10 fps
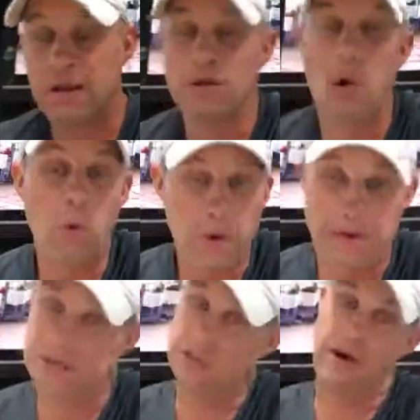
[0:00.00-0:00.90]
lower
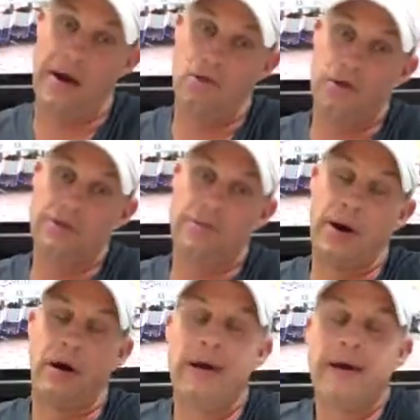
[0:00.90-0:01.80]
than Scranton
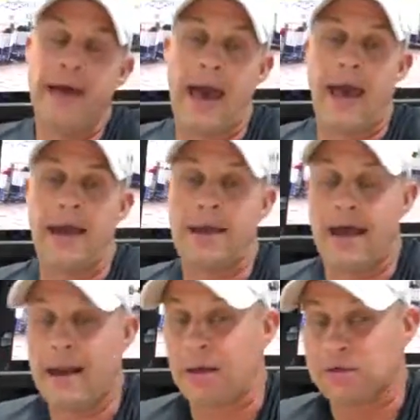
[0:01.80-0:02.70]
Wilkes-Barre
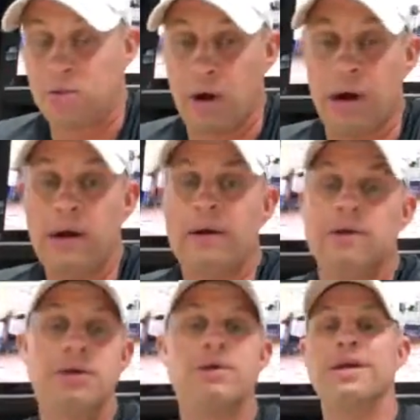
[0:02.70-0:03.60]
and elsewhere.
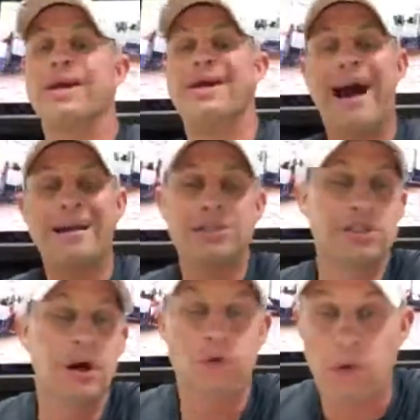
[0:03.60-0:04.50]
Dude, you got to
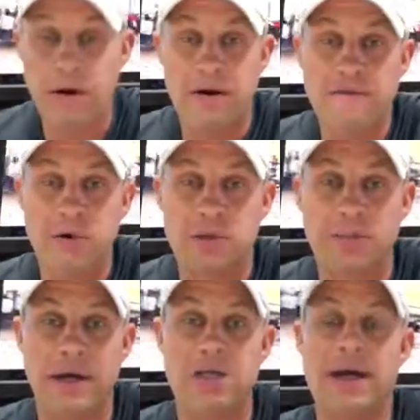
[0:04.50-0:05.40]
start running to
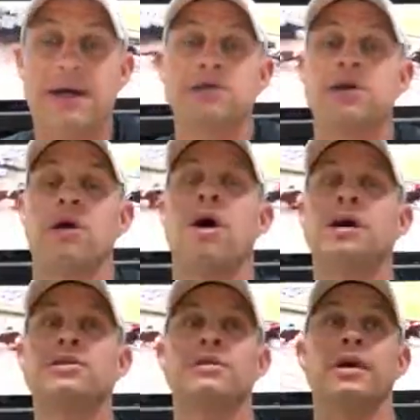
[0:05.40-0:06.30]
first base. You got to start
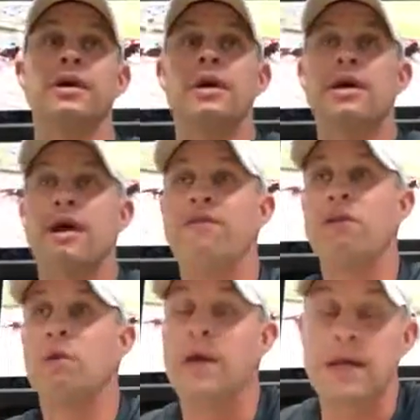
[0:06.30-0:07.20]
hustling if
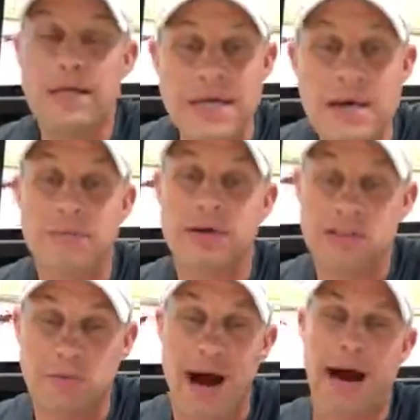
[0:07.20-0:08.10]
you're going to keep a
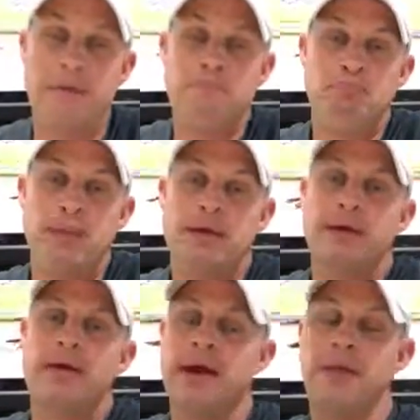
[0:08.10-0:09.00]
spot
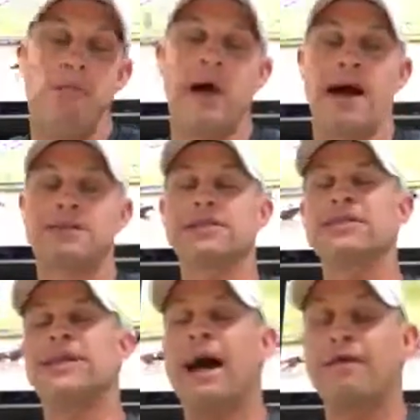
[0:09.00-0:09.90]
in the Bronx.
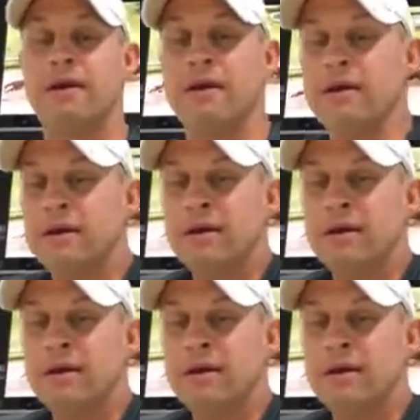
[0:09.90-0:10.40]
This is not the